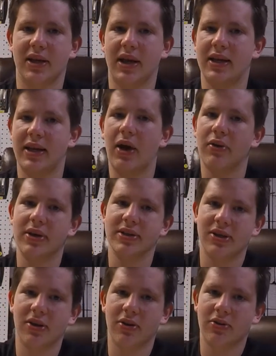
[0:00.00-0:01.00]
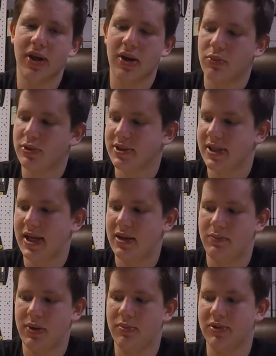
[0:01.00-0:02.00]
Like I doubt he's gonna learn that in one day
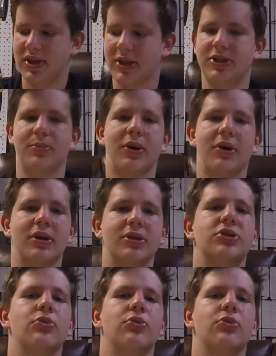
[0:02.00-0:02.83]
and be able to catch something on it.